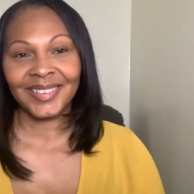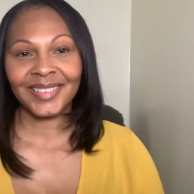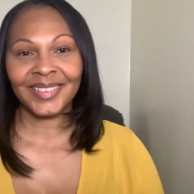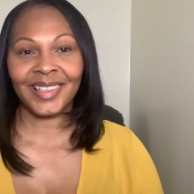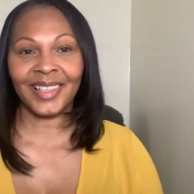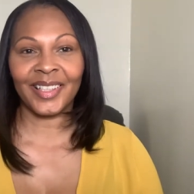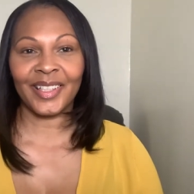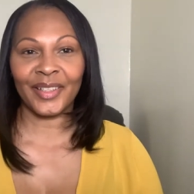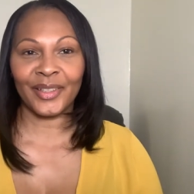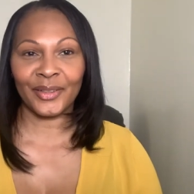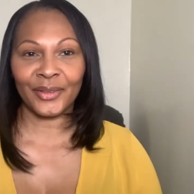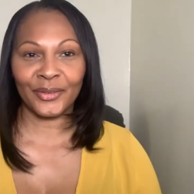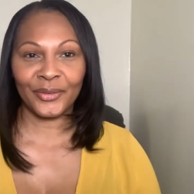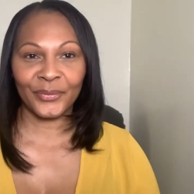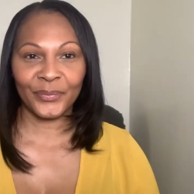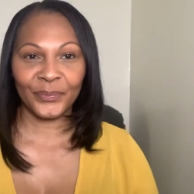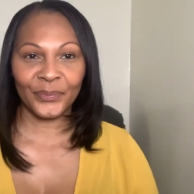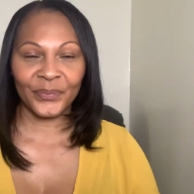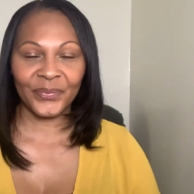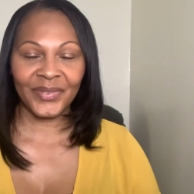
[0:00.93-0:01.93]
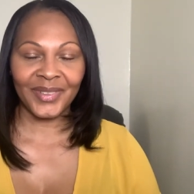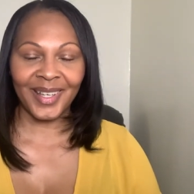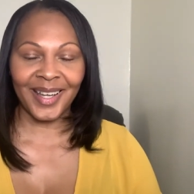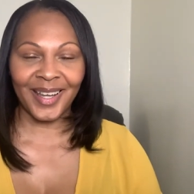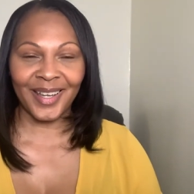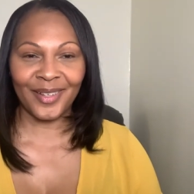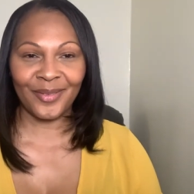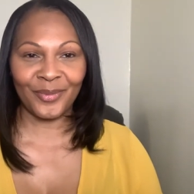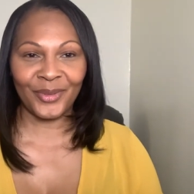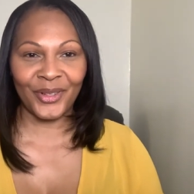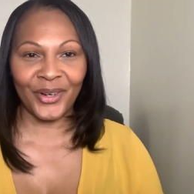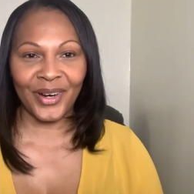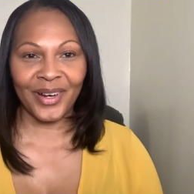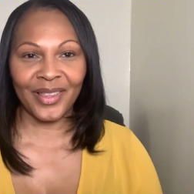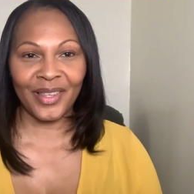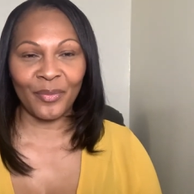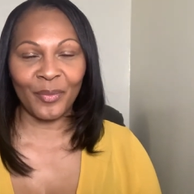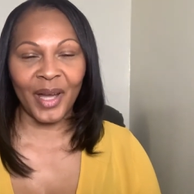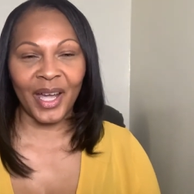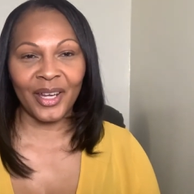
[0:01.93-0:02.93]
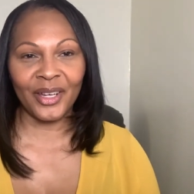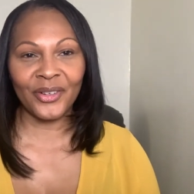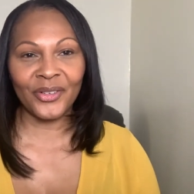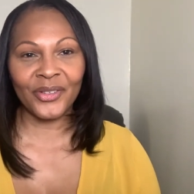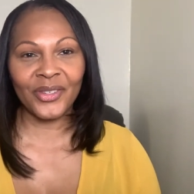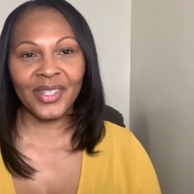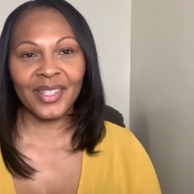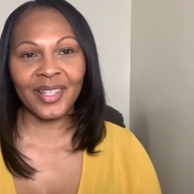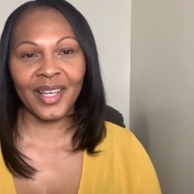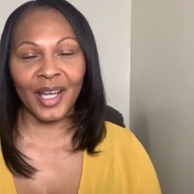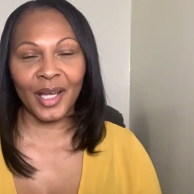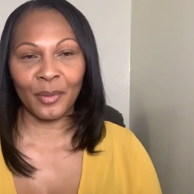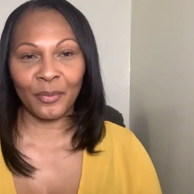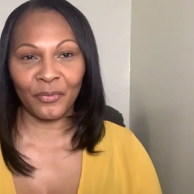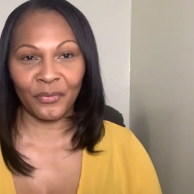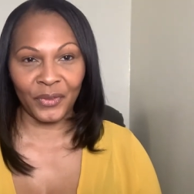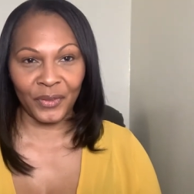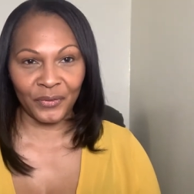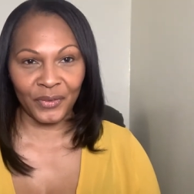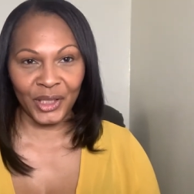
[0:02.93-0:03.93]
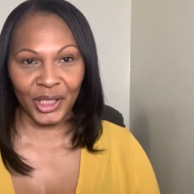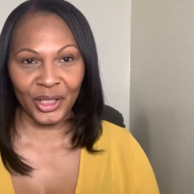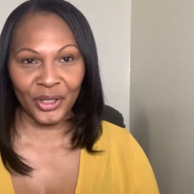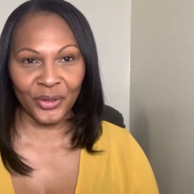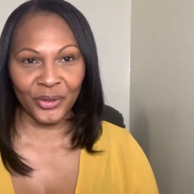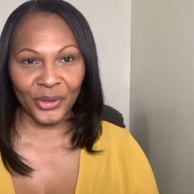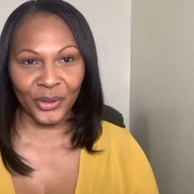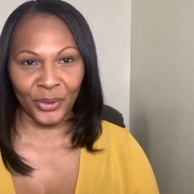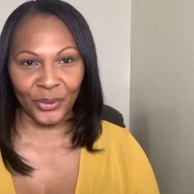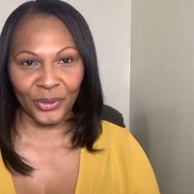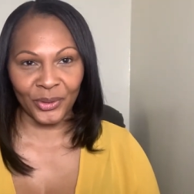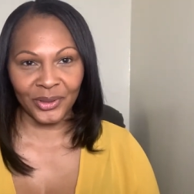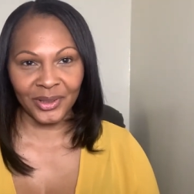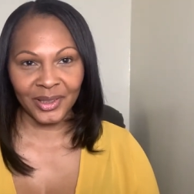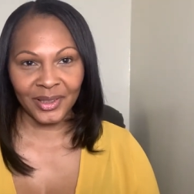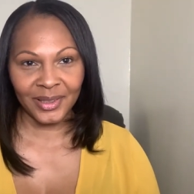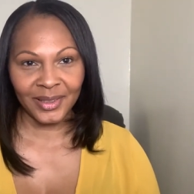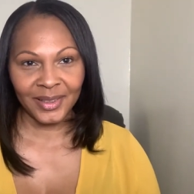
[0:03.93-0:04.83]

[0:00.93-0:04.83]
Hello, I'm Dorothy Meyers. I'm 50 years old.